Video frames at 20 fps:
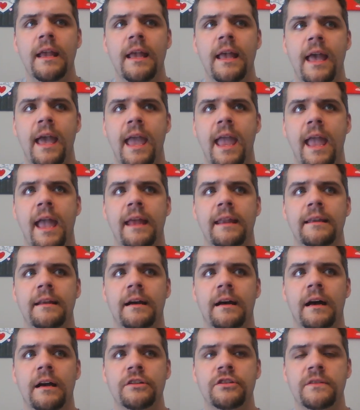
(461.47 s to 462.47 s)
And
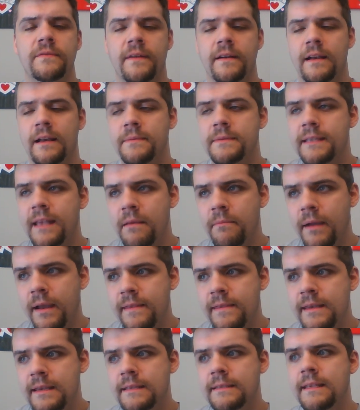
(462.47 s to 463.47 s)
she's very upset by
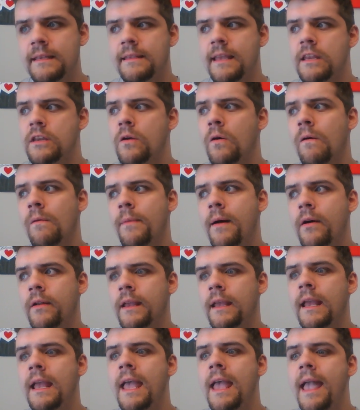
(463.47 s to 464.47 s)
this, that they know about
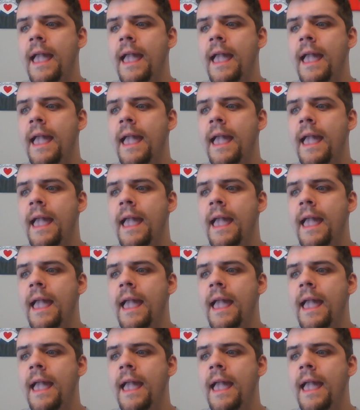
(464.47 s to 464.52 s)
it.